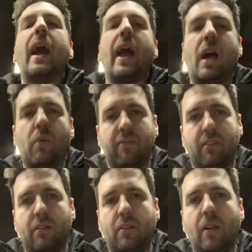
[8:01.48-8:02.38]
However,
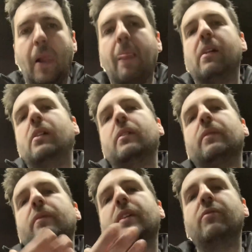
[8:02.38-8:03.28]

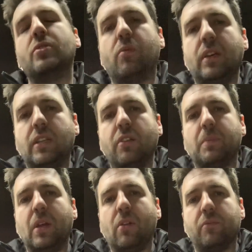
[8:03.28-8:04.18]
there is always going to
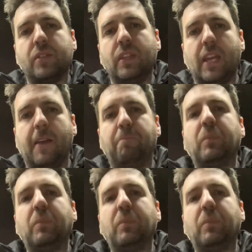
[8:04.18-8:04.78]
be an option there.